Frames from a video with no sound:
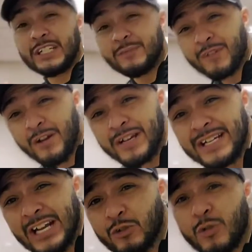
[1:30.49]
it's very
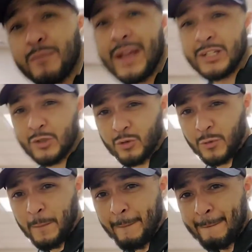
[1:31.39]
detrimental